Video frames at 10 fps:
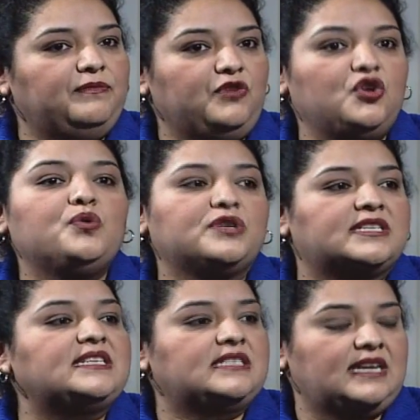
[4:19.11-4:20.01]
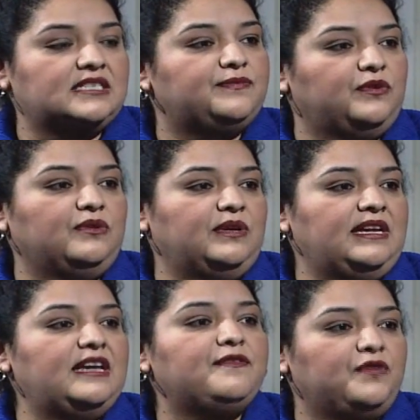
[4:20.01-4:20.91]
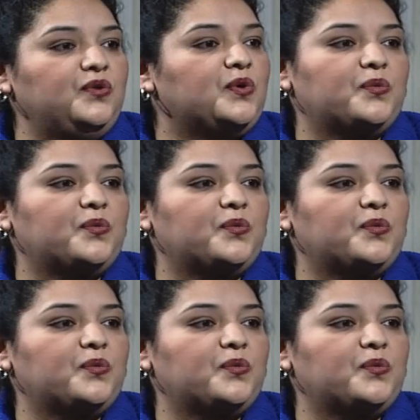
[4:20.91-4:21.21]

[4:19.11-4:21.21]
You were successful if you were